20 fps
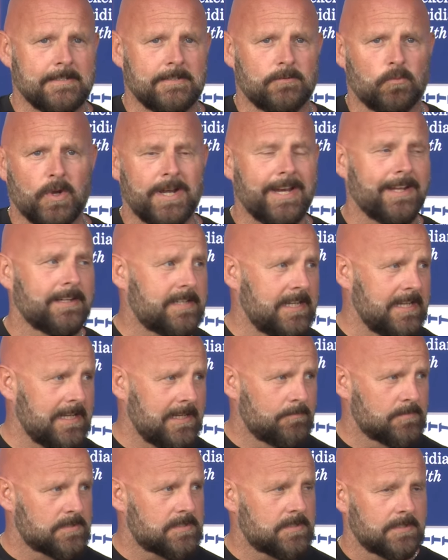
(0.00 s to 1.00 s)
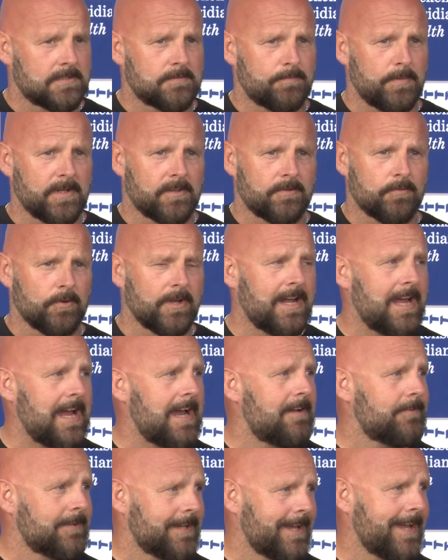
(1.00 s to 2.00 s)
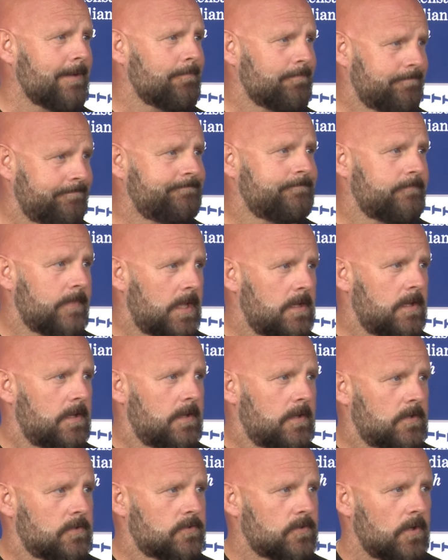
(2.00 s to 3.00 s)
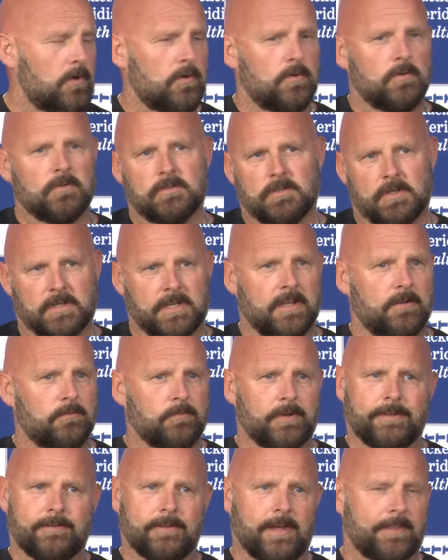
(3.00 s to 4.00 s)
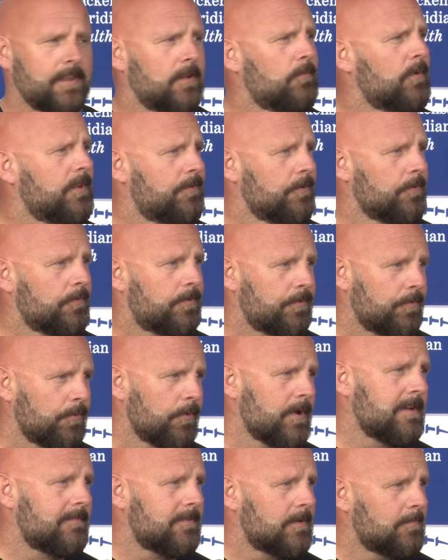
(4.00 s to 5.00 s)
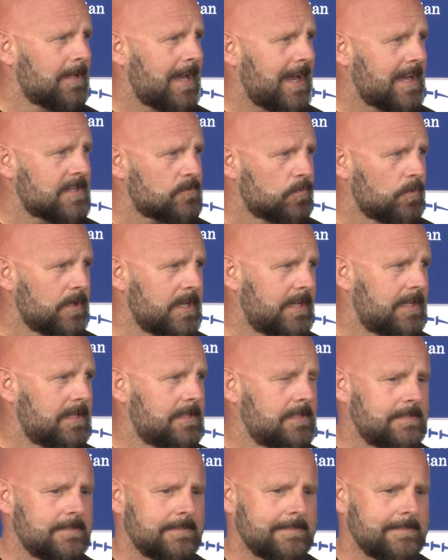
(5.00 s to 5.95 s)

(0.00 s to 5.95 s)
Winning teams, it's been 3.5 a game. So, again, I think we threw three of them last week.